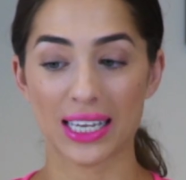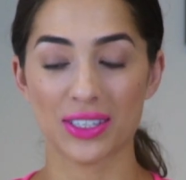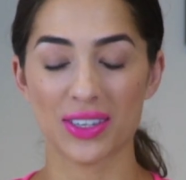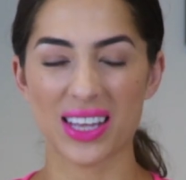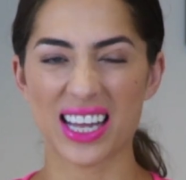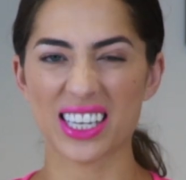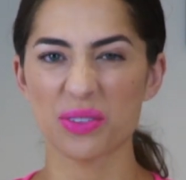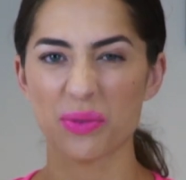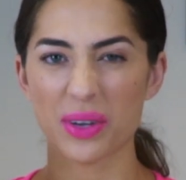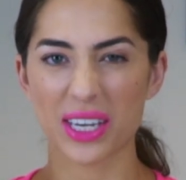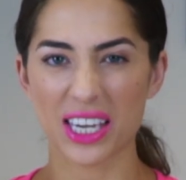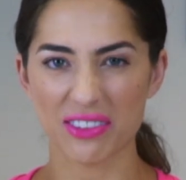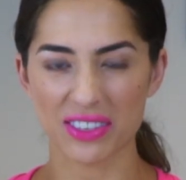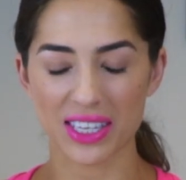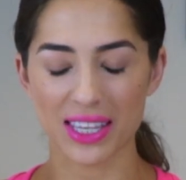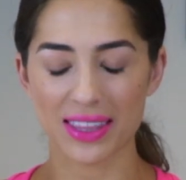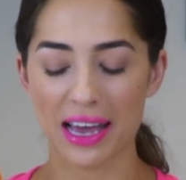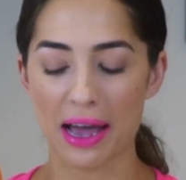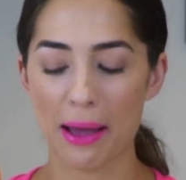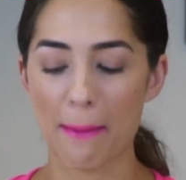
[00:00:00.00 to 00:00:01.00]
So that's what gives
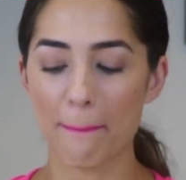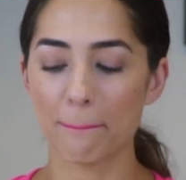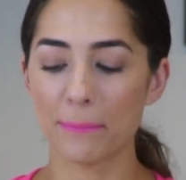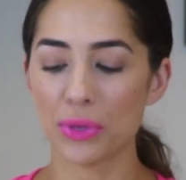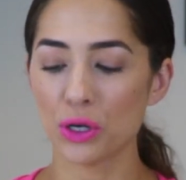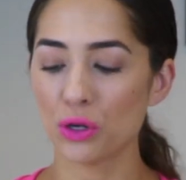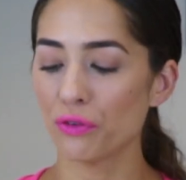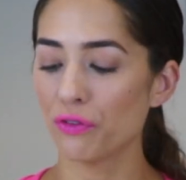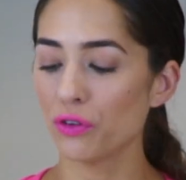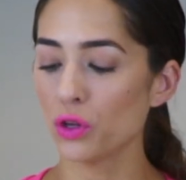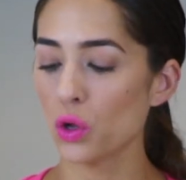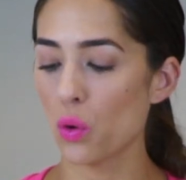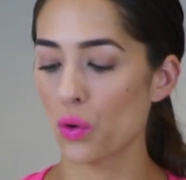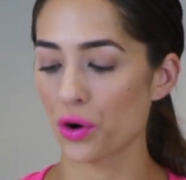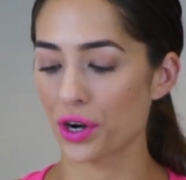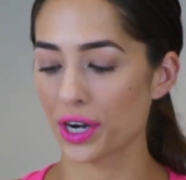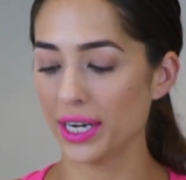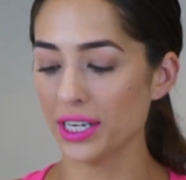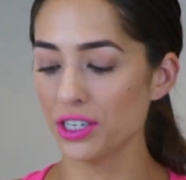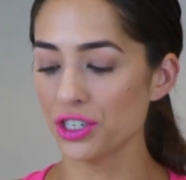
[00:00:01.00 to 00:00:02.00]
it that beautiful
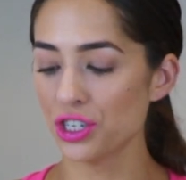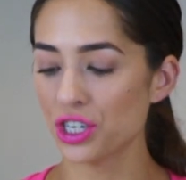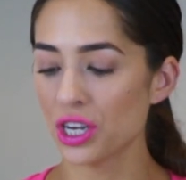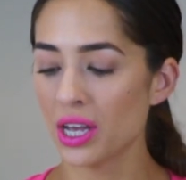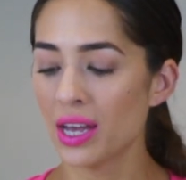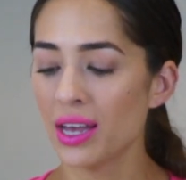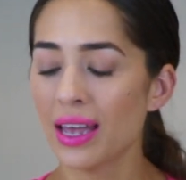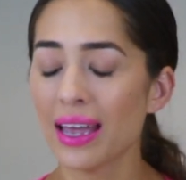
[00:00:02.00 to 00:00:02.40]
orange.